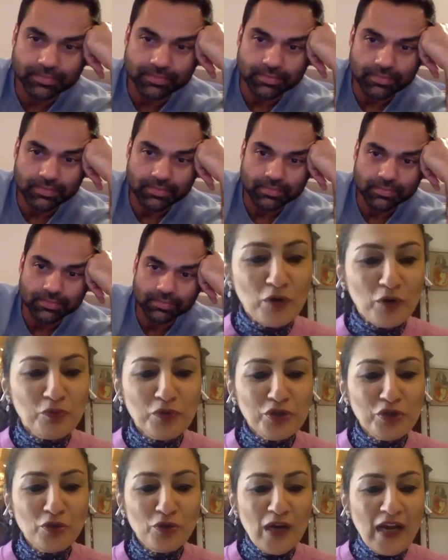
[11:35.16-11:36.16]
Mahie, what
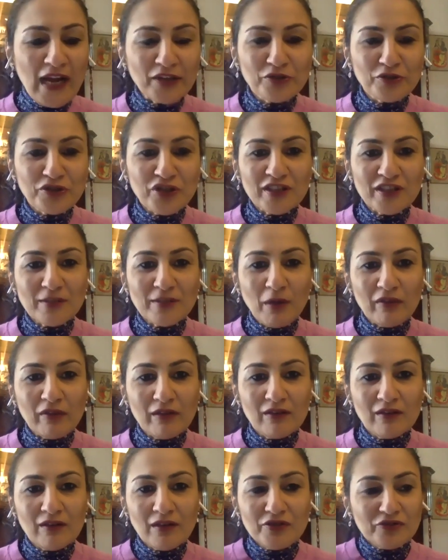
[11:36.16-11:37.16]
would you like to change about
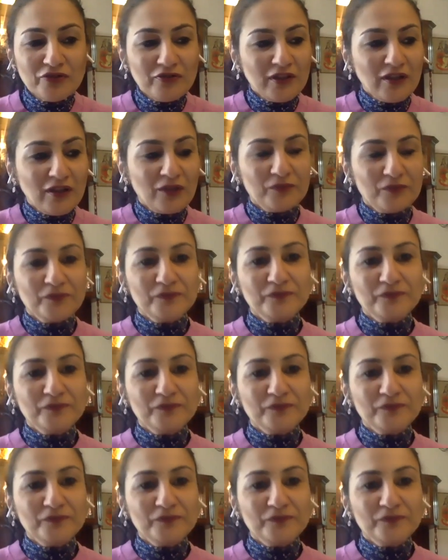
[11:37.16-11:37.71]
the industry now?